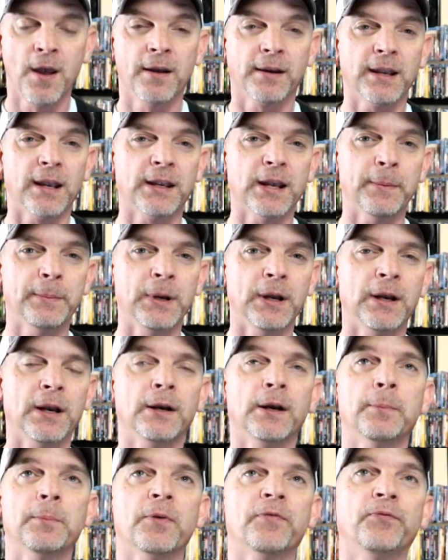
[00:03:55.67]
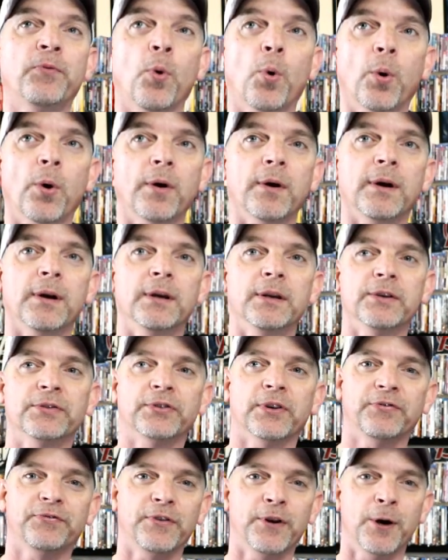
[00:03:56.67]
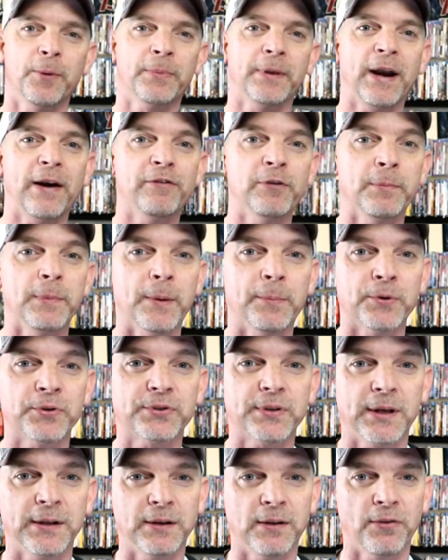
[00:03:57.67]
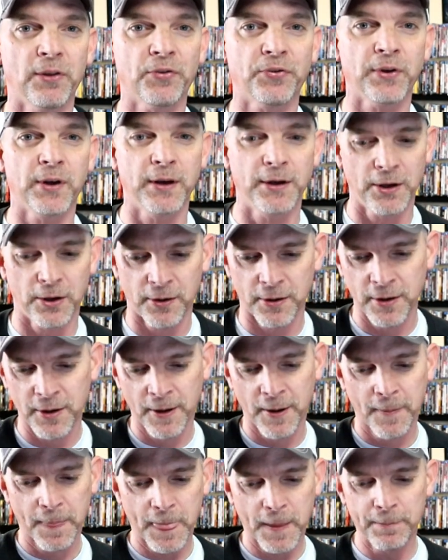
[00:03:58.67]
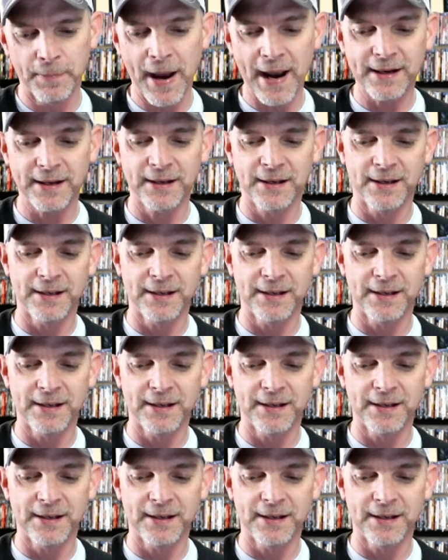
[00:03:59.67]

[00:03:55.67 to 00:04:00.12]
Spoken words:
Okay, coming in at number 4 is a film that I remember seeing in the theater back